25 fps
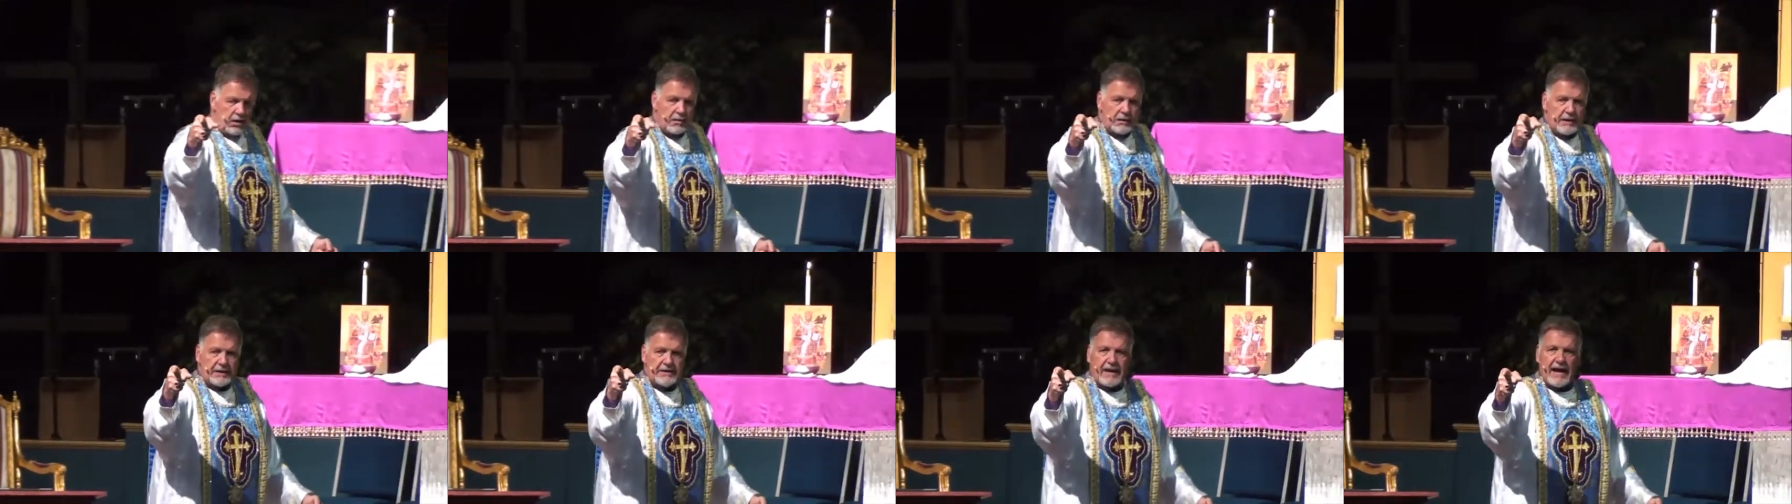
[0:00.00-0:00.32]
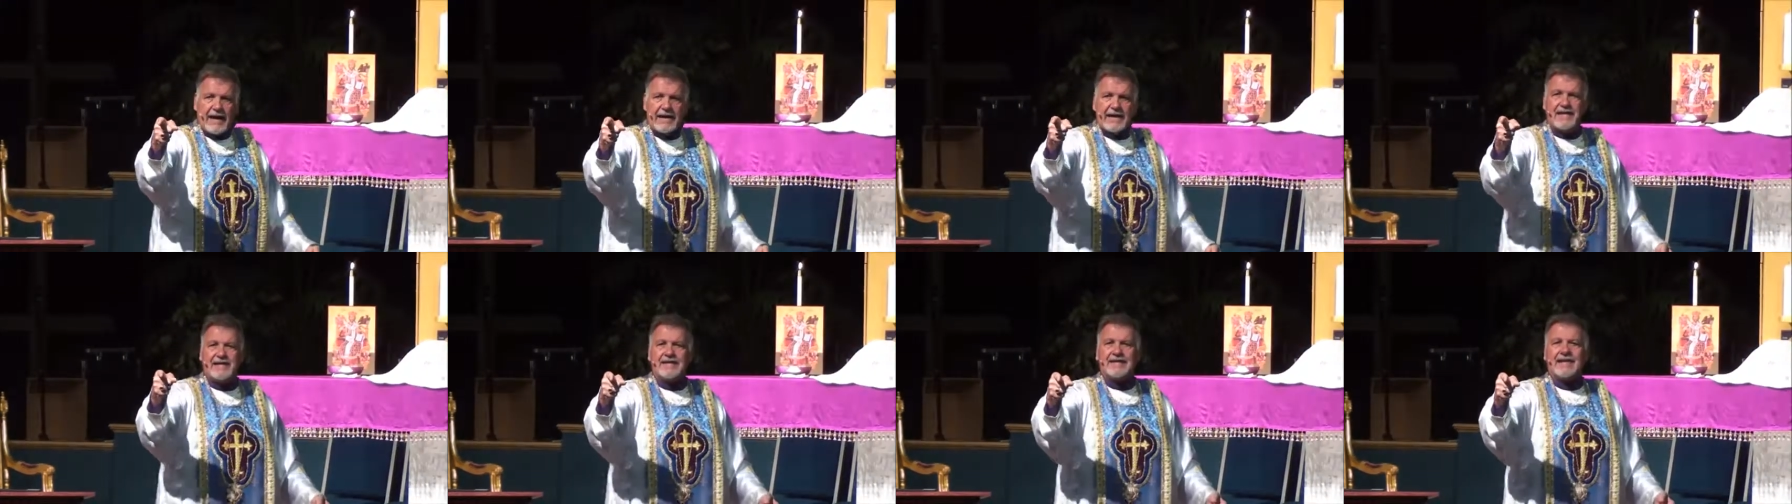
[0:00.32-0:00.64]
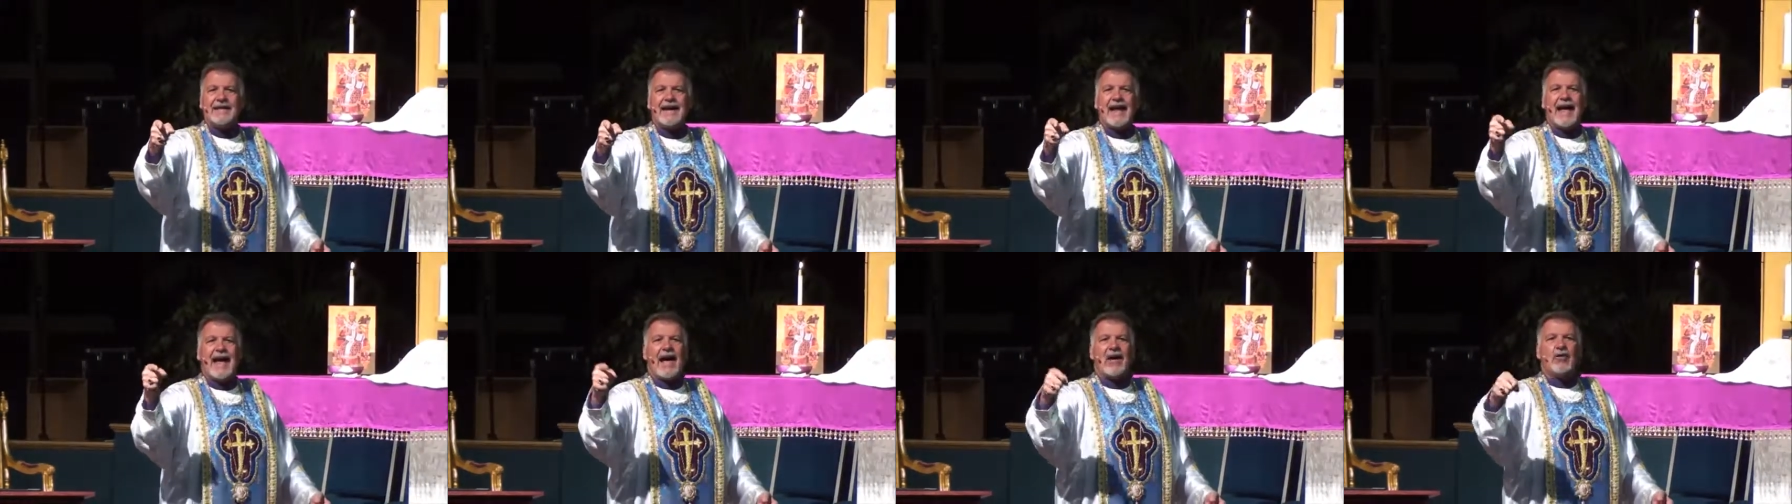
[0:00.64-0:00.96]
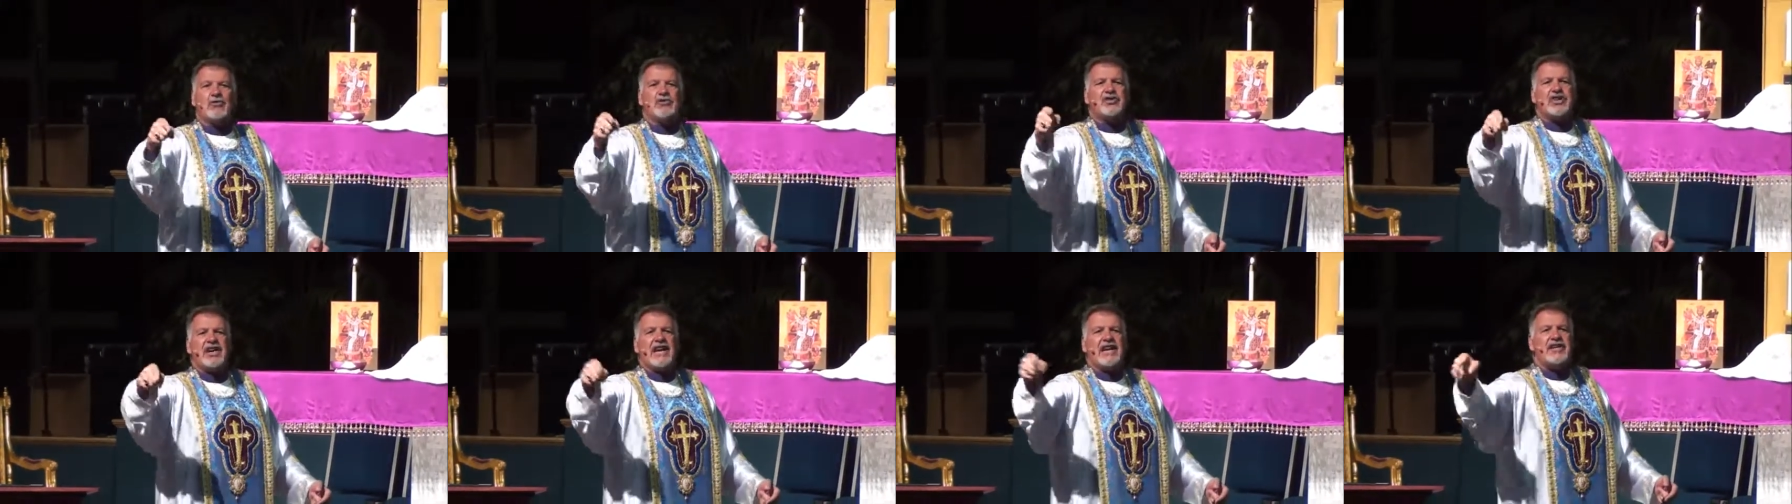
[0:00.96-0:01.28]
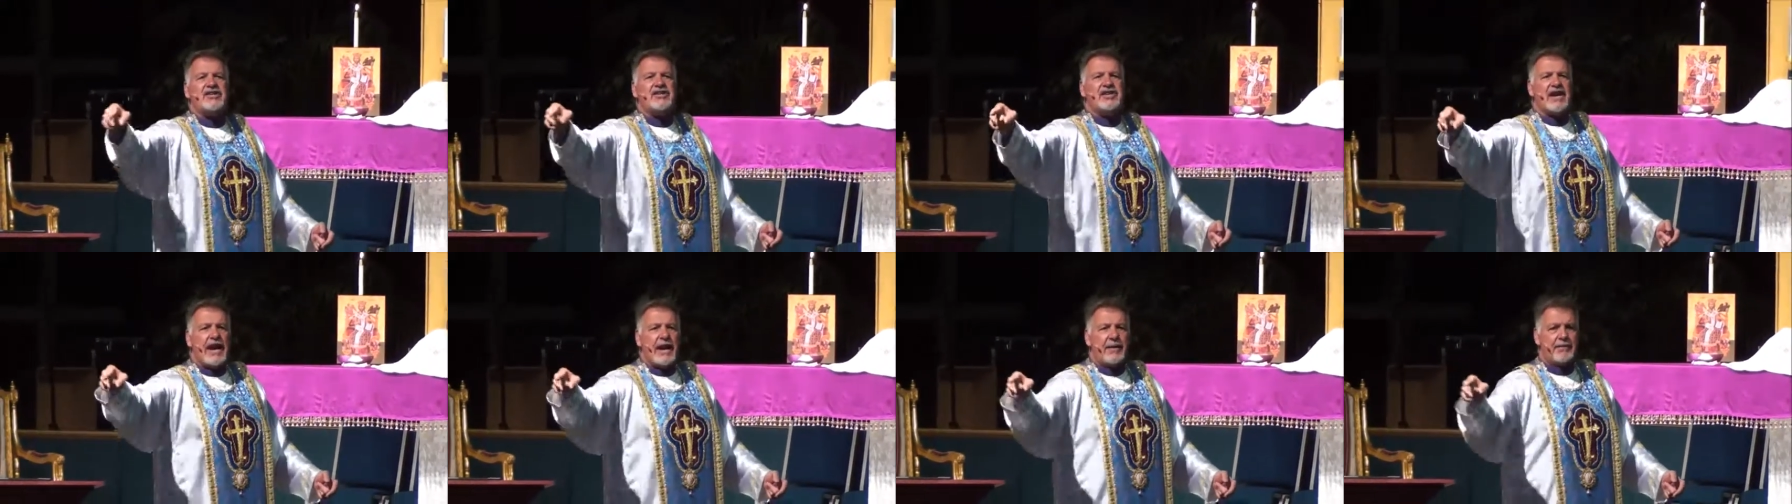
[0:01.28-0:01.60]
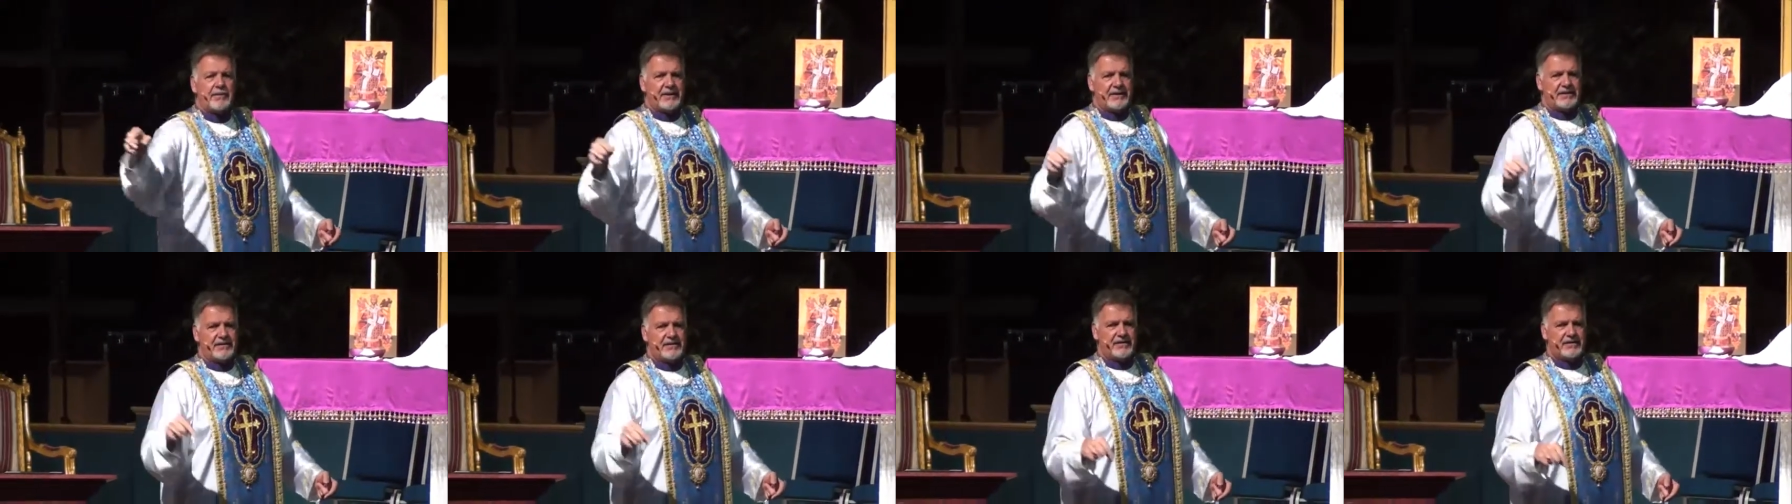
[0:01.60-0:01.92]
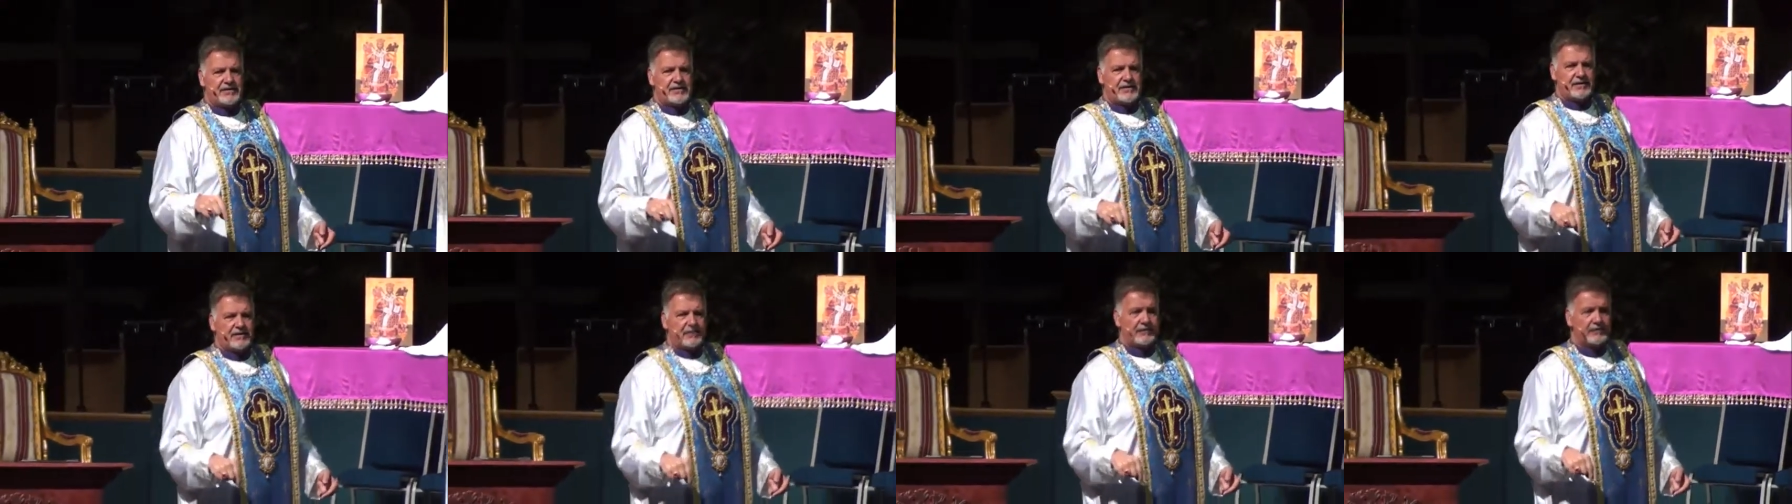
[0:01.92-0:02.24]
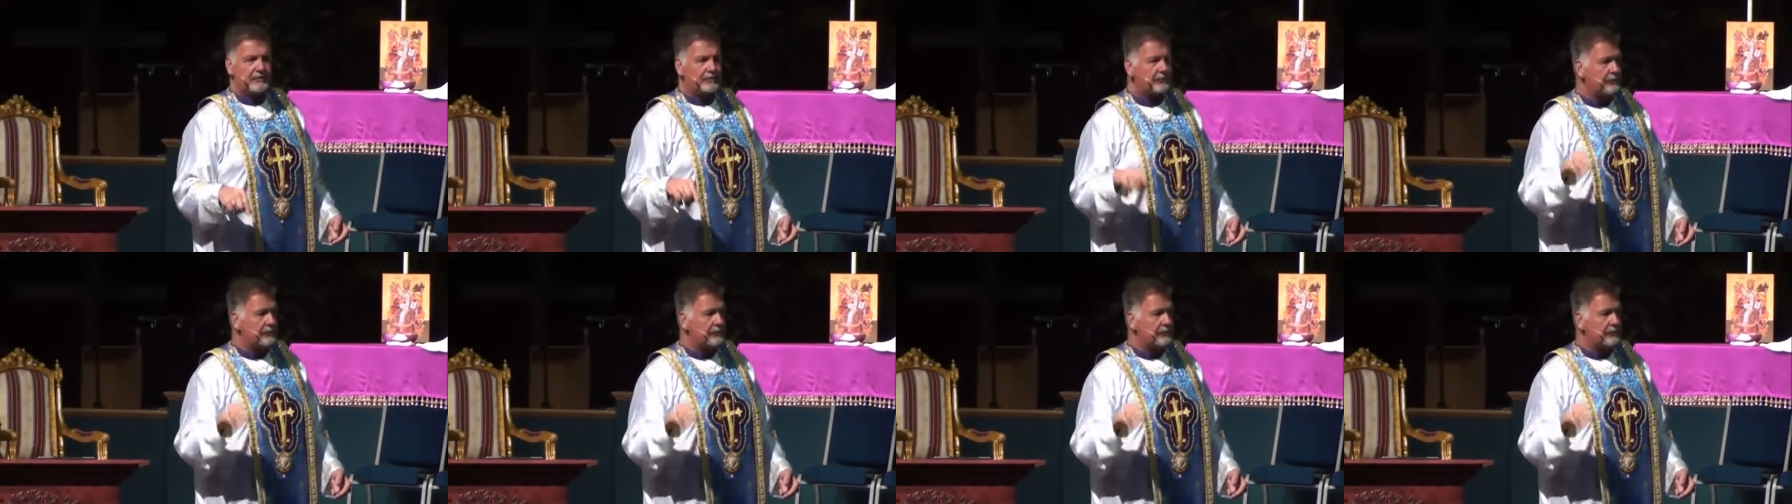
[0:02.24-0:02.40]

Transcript: but that isn't how change happens.